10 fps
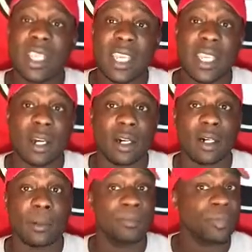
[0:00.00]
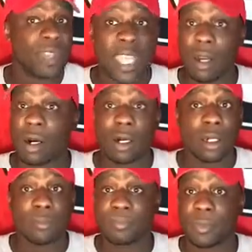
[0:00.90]
And they
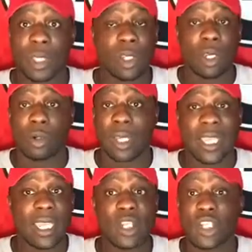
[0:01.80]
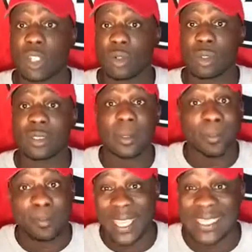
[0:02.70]
are, you know, head and shoulders, the
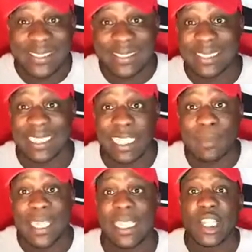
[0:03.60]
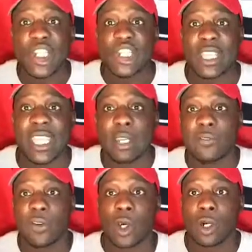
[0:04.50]
best team in the state of
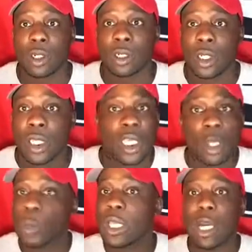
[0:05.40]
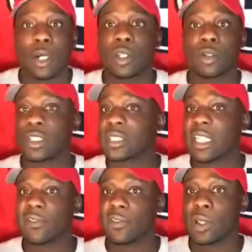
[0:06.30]
Florida. And we all know the state
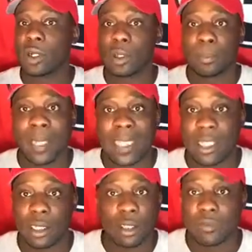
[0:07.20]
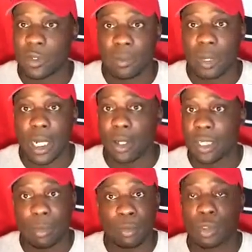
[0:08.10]
of Florida play good football.
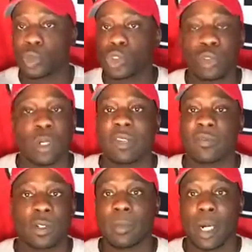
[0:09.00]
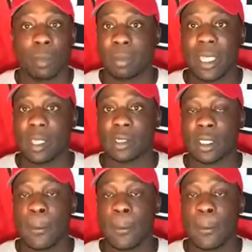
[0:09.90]
They produce great football players.